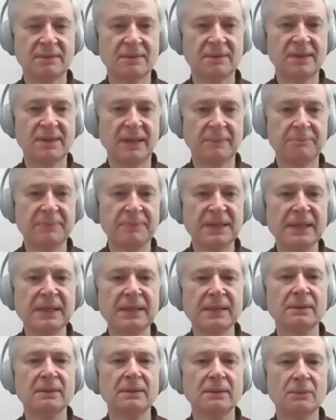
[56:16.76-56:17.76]
that
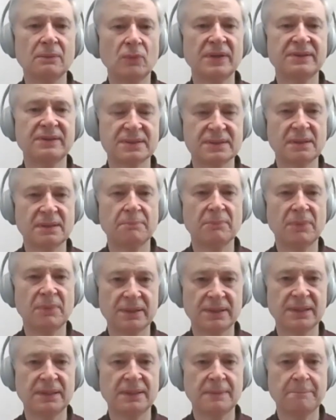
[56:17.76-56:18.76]
being with
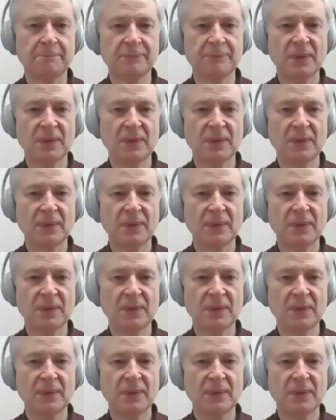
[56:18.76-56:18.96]
somebody